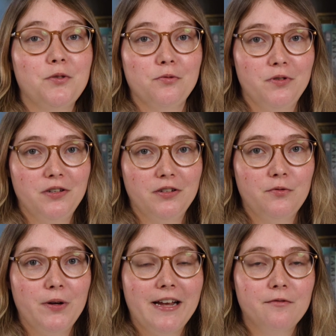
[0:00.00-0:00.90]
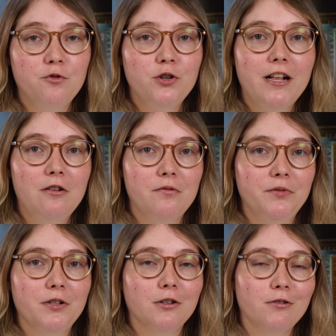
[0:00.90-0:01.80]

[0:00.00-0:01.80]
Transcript: the reason we have shelves in our